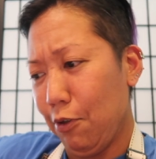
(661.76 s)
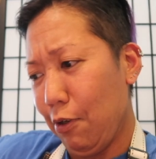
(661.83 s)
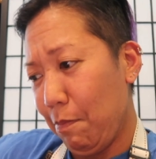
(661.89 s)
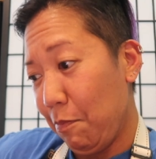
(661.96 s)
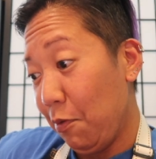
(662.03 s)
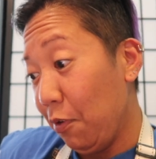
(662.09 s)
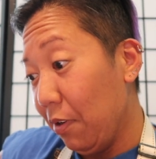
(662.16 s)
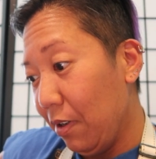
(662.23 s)

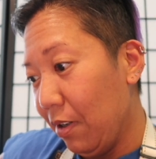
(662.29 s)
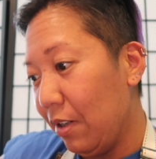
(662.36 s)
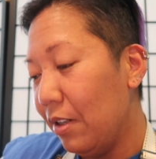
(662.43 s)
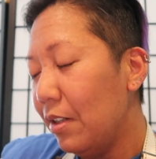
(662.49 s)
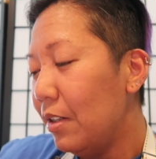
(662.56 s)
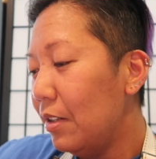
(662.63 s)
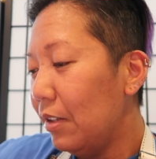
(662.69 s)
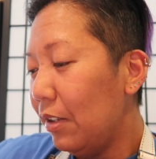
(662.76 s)
num-na?
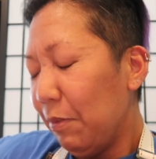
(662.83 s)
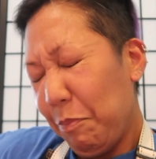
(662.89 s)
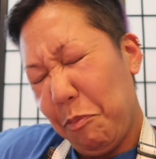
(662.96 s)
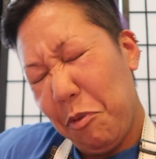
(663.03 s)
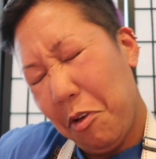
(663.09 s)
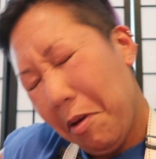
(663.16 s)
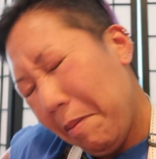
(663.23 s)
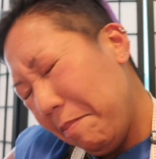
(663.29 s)
Num-na. That's
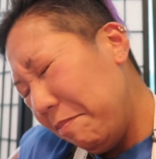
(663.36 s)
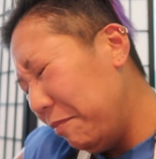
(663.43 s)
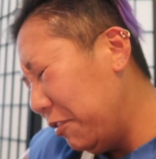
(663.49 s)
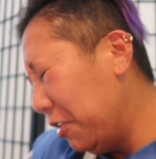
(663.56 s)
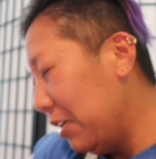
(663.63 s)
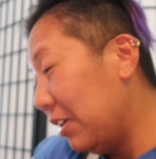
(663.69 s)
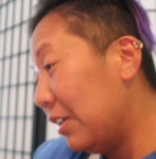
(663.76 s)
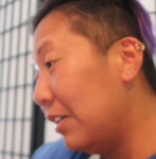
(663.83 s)
what you
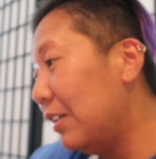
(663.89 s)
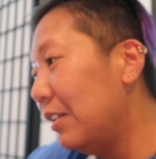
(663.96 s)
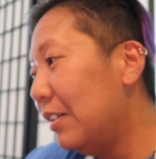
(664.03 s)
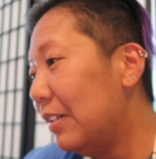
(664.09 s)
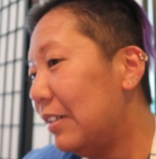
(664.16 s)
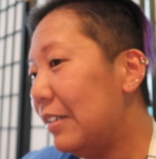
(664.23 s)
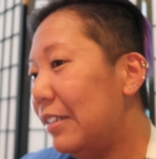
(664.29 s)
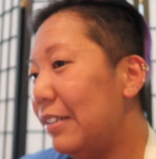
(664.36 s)
do.
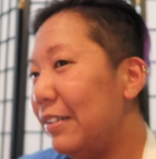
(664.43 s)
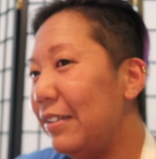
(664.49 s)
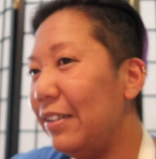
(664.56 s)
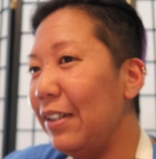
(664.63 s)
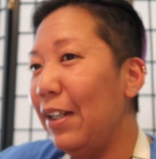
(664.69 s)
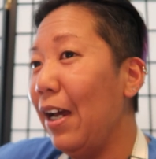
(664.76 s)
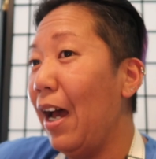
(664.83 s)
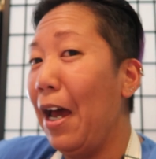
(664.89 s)

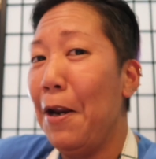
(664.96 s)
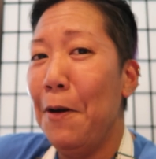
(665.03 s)
Num-na.